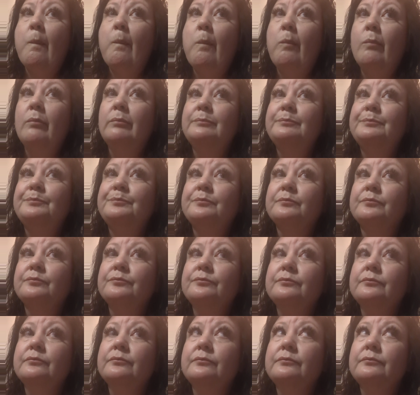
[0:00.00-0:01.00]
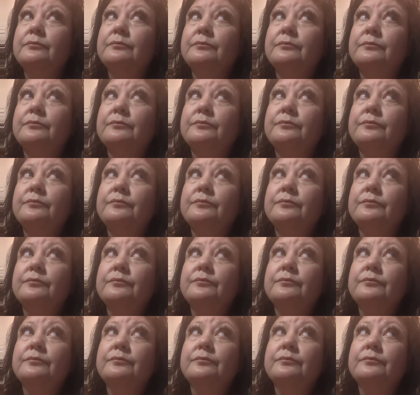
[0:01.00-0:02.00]

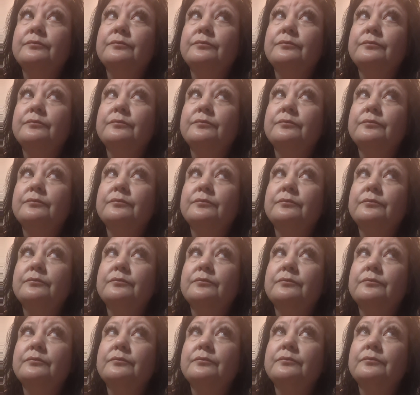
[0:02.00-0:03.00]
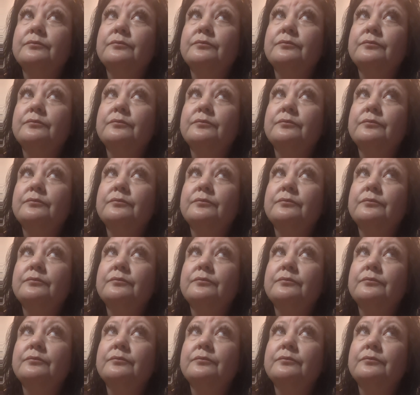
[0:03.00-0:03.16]
Nobody speaks.